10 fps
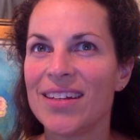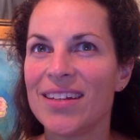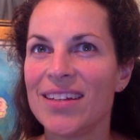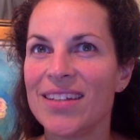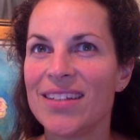
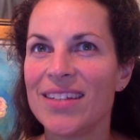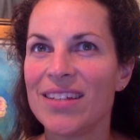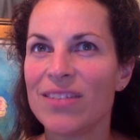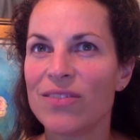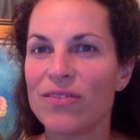it
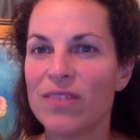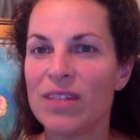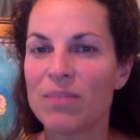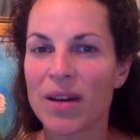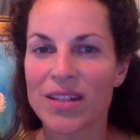didn't
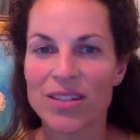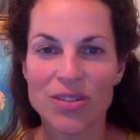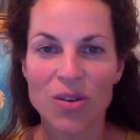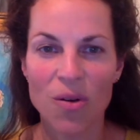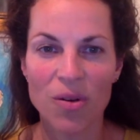feed my
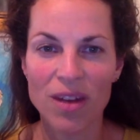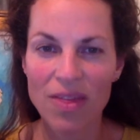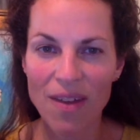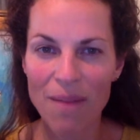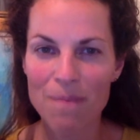soul. And I
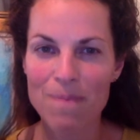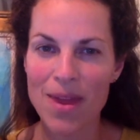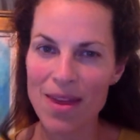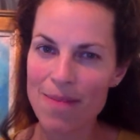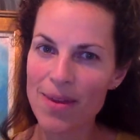thought,
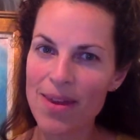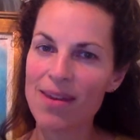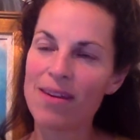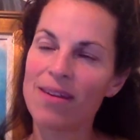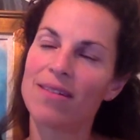
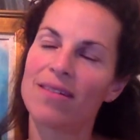maybe